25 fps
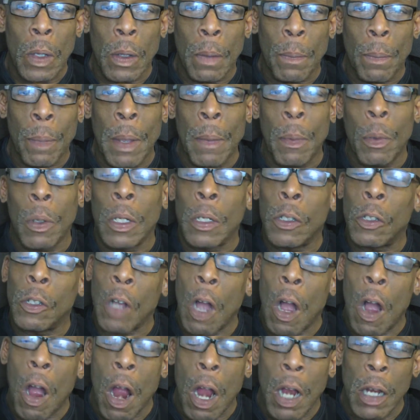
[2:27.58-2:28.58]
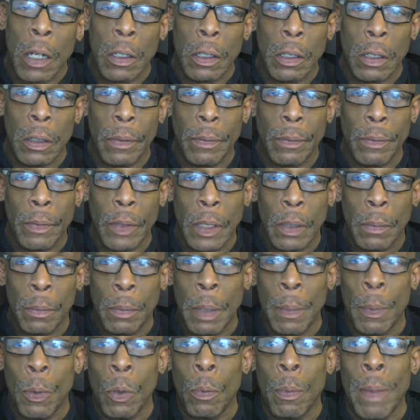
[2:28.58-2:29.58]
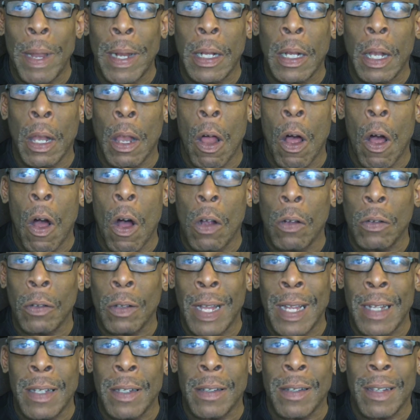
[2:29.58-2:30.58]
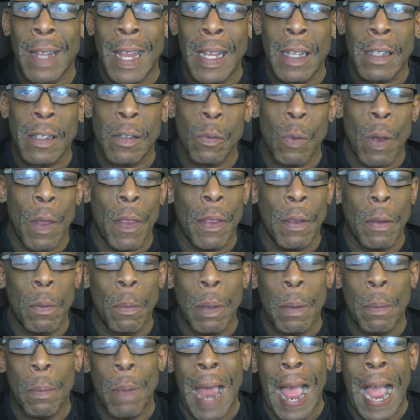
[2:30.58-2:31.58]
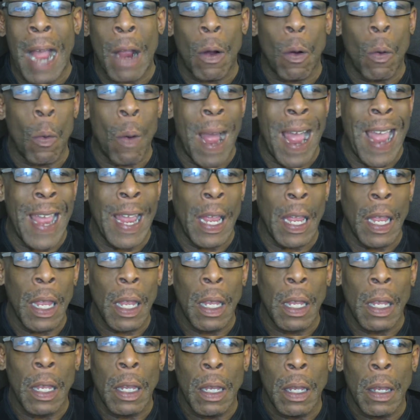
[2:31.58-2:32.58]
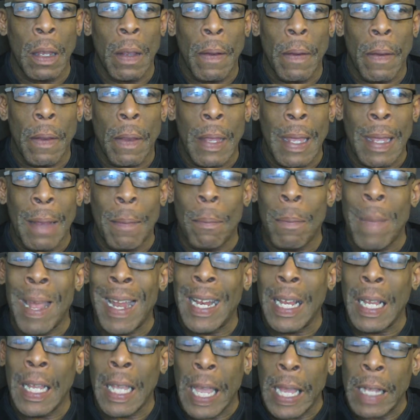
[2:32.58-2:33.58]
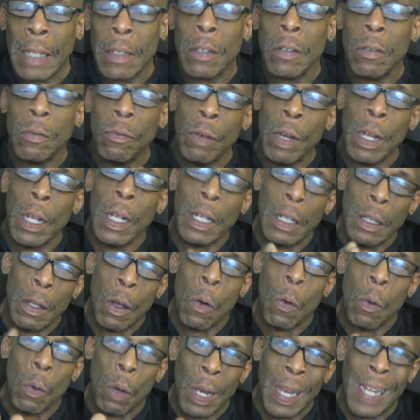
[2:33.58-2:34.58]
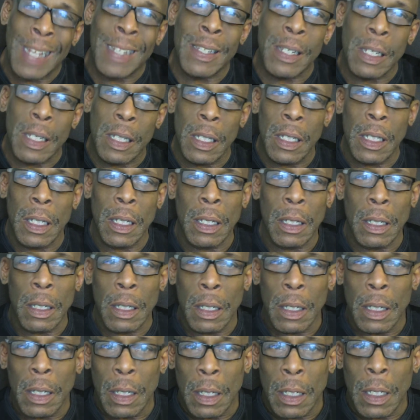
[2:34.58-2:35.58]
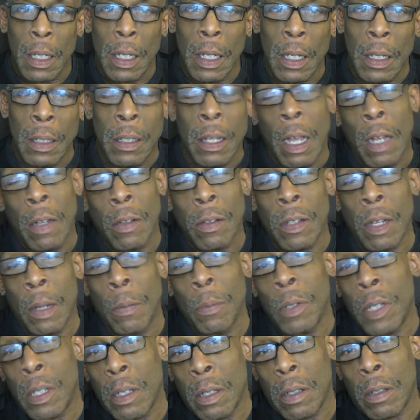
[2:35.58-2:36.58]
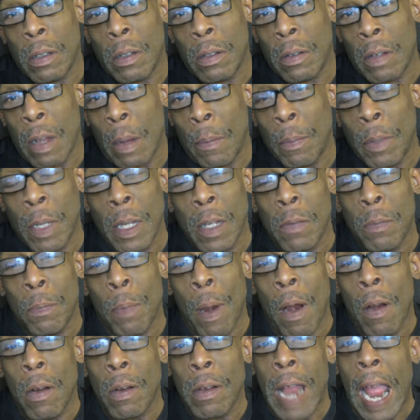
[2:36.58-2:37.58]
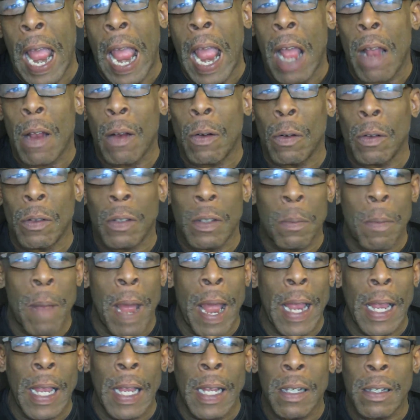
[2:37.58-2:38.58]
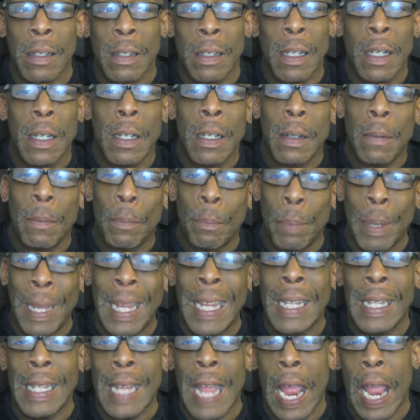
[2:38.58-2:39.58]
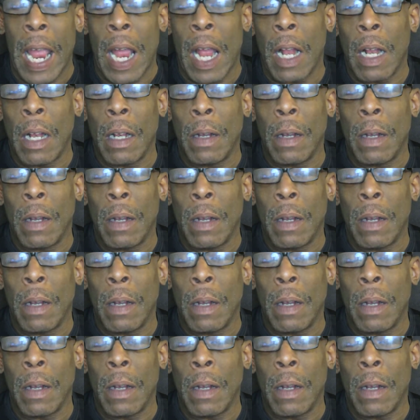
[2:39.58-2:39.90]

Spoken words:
people in charge, people who make the laws, legislation, whether you be black or white, in many cases really don't listen until something gets burnt down or somebody gets beat down.